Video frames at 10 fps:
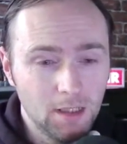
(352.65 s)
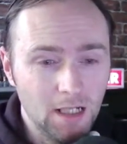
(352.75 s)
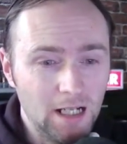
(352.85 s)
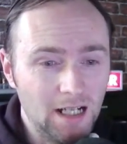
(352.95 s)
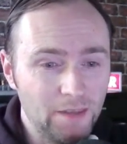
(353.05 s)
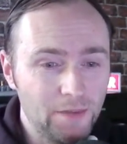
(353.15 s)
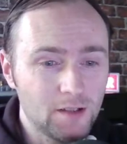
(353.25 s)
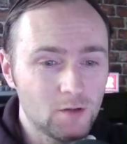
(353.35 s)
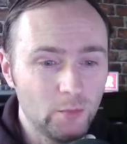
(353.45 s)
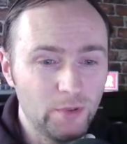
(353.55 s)
I think
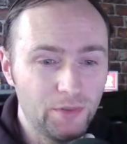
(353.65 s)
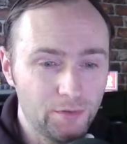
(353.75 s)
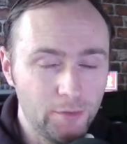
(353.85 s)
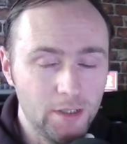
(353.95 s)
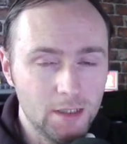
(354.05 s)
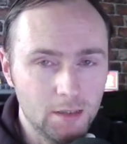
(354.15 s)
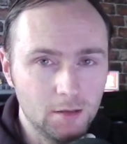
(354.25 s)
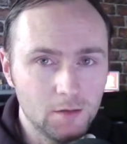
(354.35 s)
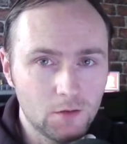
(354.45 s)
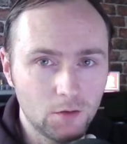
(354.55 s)
it's going to be
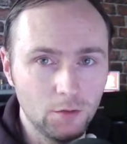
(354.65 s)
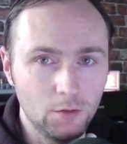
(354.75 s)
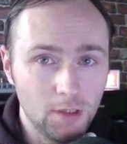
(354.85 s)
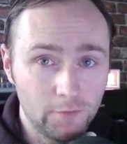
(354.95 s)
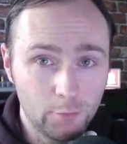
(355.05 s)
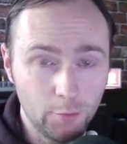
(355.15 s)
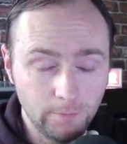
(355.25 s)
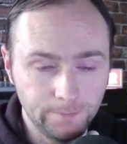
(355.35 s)
3-0 to Liverpool.